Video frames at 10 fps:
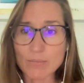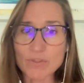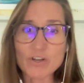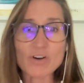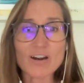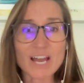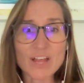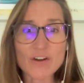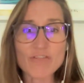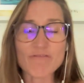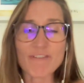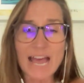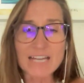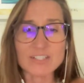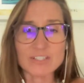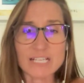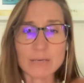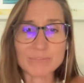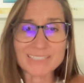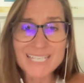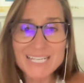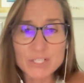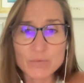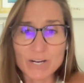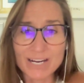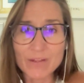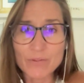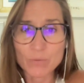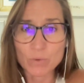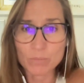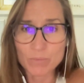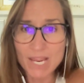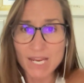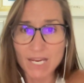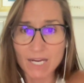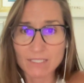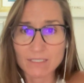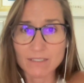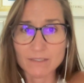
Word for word: but there are other factors that play into our health and well being.